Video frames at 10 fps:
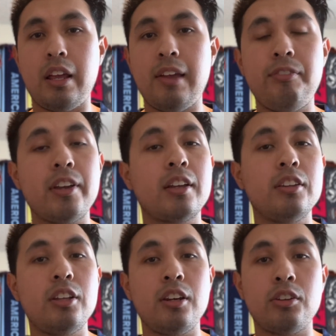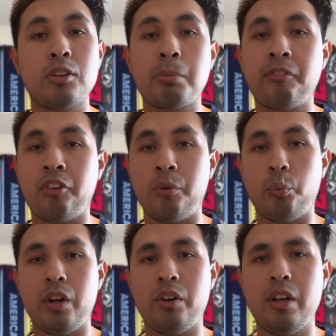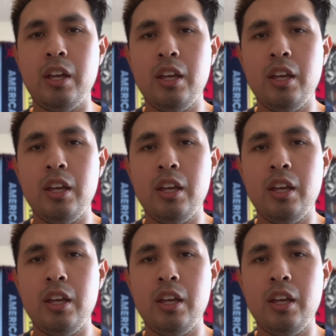if he continues to perform well,